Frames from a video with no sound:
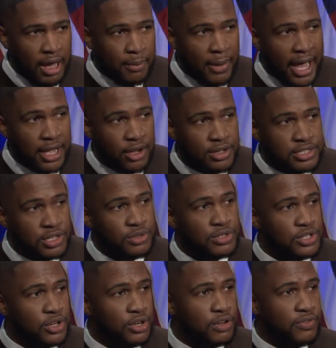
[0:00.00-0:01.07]
I also
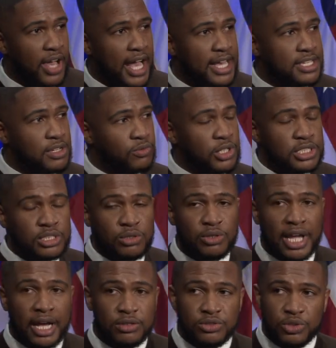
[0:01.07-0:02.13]
serve as the regional
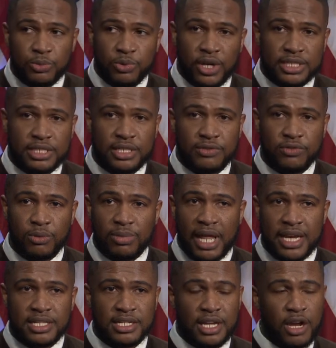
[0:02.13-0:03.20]
council president for
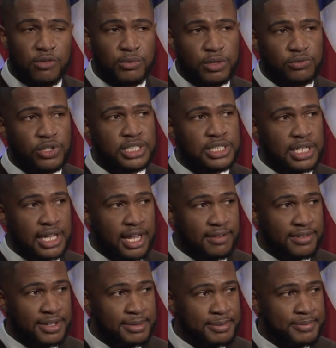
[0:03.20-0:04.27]
Blacks in Government Region
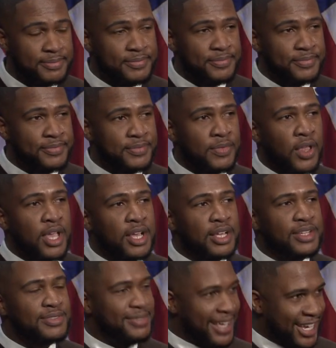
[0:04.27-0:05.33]
11.
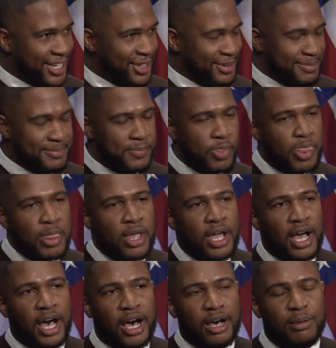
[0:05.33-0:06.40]
Thank you.
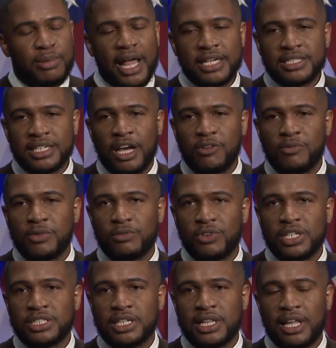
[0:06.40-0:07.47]
Blacks in Government
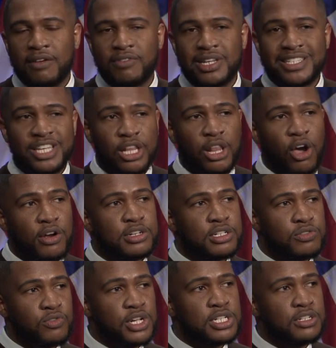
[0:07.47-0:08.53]
Region 11 is the largest
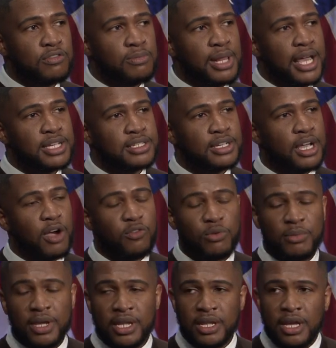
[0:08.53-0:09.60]
region of Blacks in
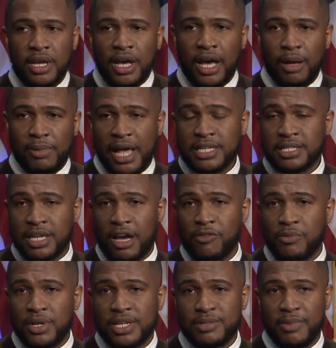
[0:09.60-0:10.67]
Government. Blacks in
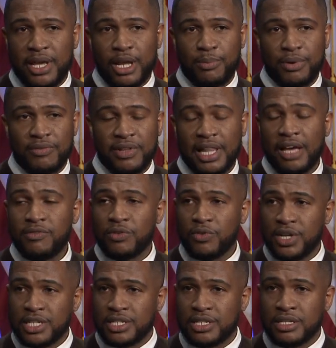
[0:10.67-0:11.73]
Government is made up of 11
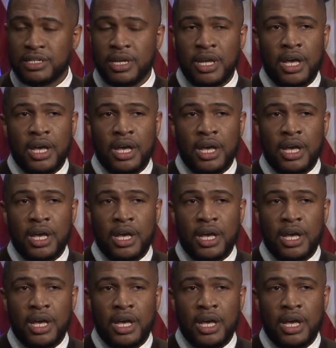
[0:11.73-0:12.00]
regions.